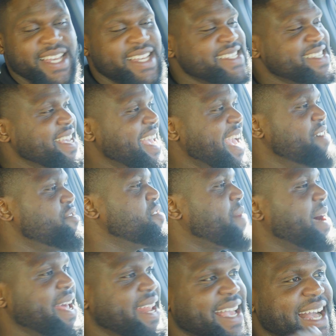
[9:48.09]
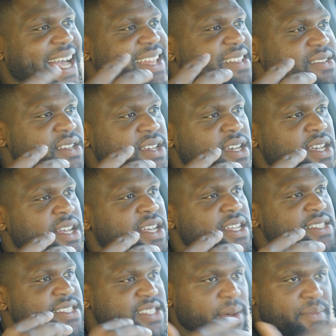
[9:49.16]
See, everybody got
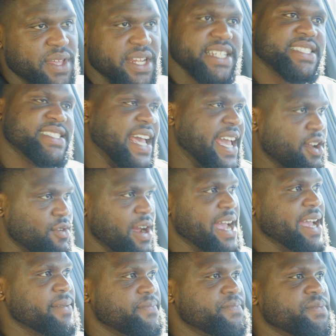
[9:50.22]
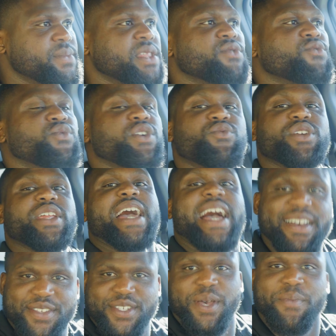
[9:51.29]
something to say, right? We want to
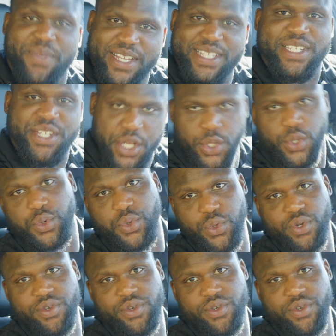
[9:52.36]
have something to do.